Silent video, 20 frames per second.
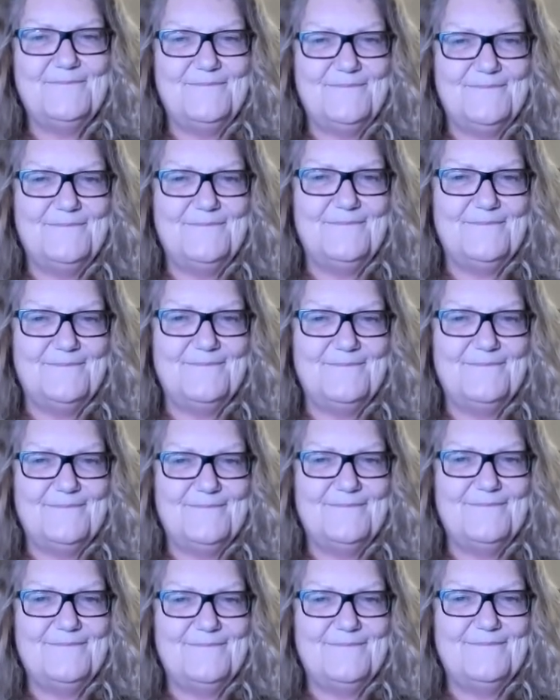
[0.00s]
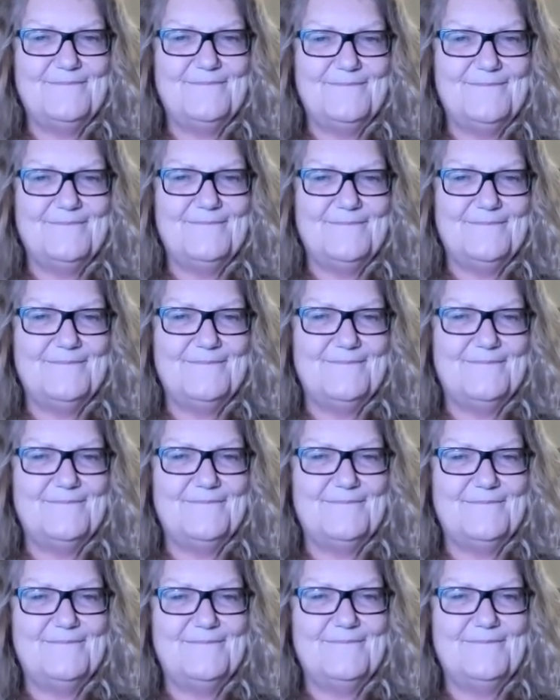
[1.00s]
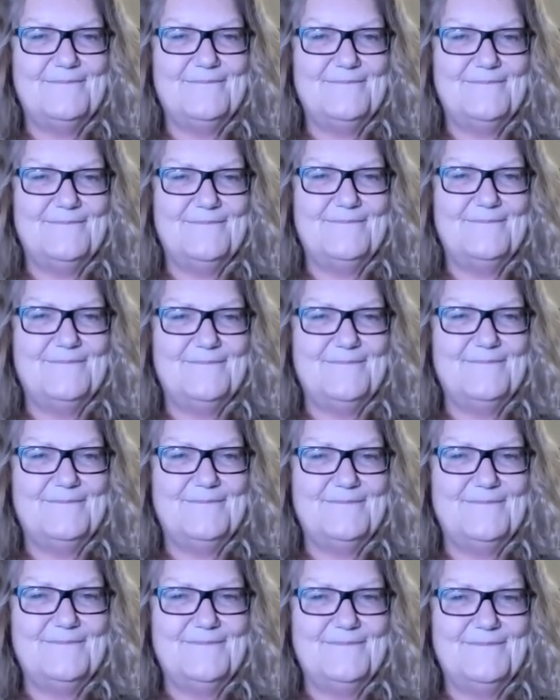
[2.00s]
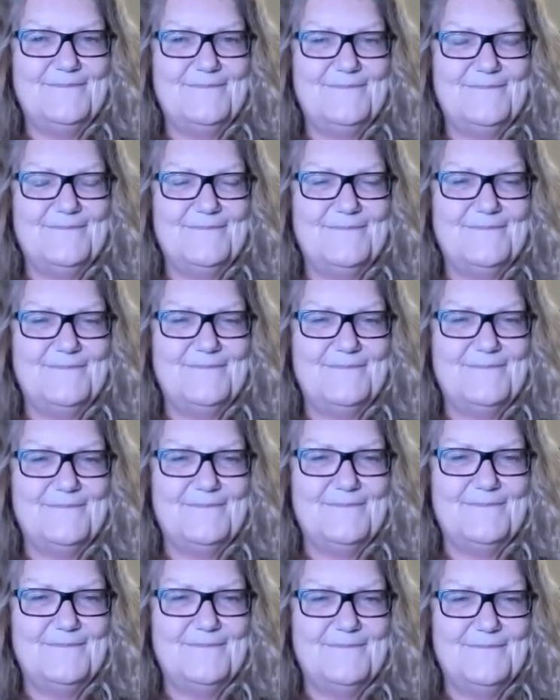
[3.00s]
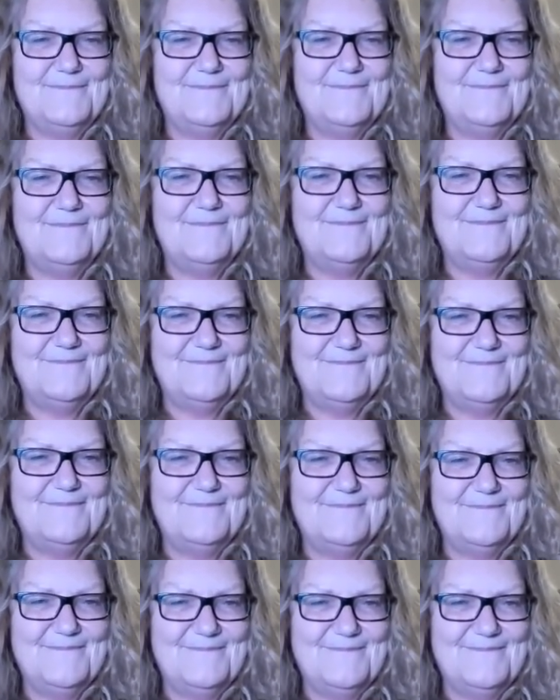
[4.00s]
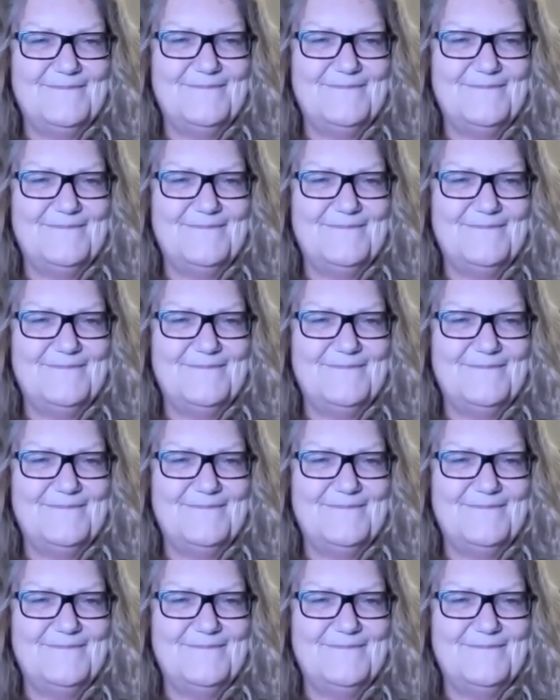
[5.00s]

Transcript: The person shown says nothing.